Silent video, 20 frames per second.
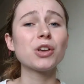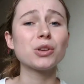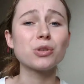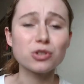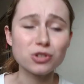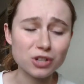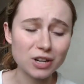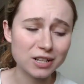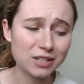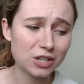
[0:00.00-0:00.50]

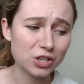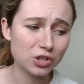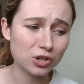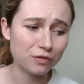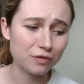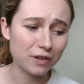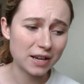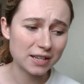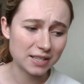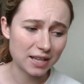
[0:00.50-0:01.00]
You shouldn't touch
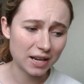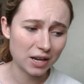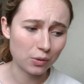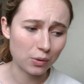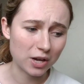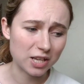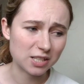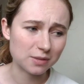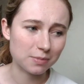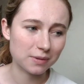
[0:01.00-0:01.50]
your face
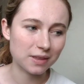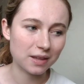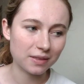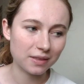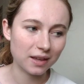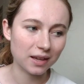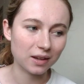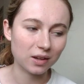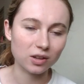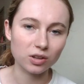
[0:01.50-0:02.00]
anyways, but then,
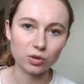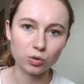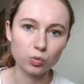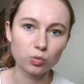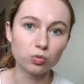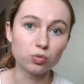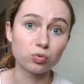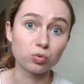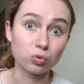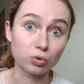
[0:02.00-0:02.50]
like,
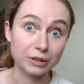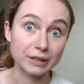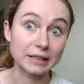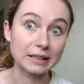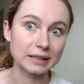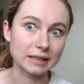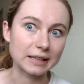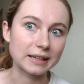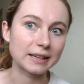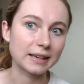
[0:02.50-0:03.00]
you
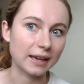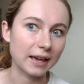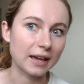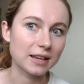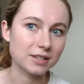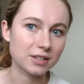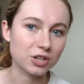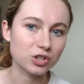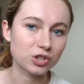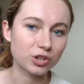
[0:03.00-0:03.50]
really
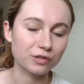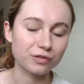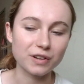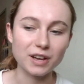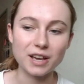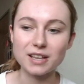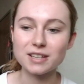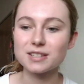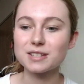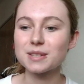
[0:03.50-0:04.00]
can't touch your
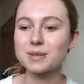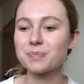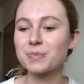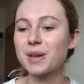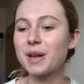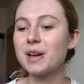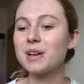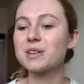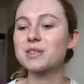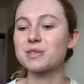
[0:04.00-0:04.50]
face.
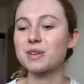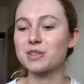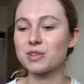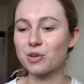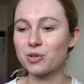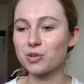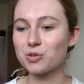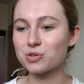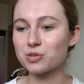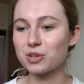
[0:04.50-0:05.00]
So I
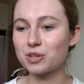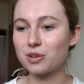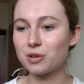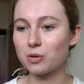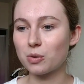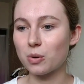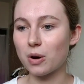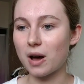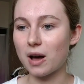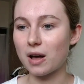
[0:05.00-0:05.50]
don't usually
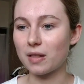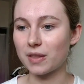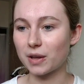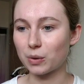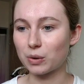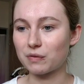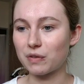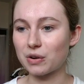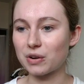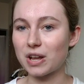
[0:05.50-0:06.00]
do
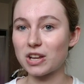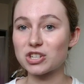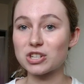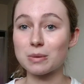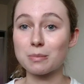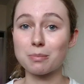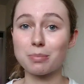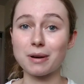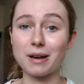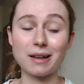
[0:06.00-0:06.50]
liquid
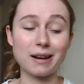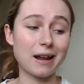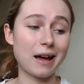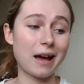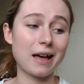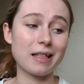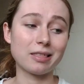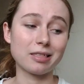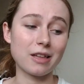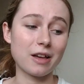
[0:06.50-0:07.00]
foundation, but
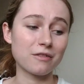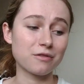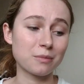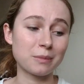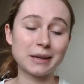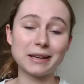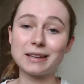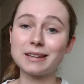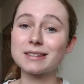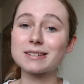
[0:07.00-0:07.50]
I love
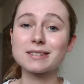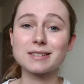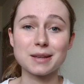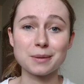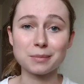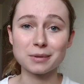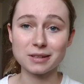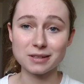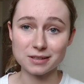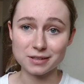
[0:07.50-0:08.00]
me
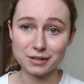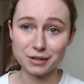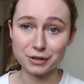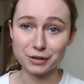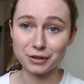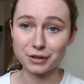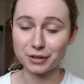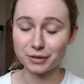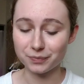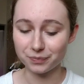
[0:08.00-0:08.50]
some
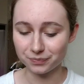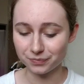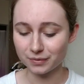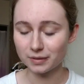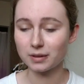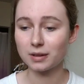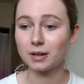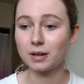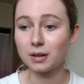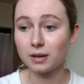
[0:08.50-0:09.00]
concealer.
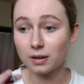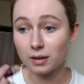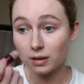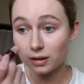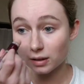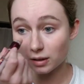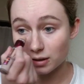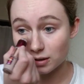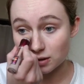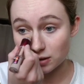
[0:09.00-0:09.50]

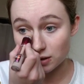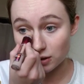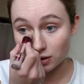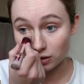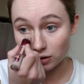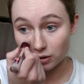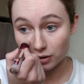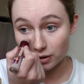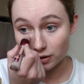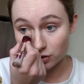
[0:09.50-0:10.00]

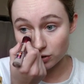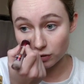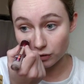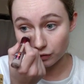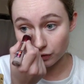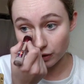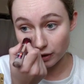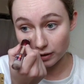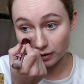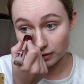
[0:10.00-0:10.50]
Concealer is your
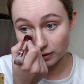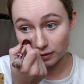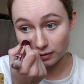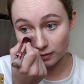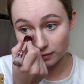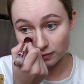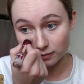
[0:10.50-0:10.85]
friend.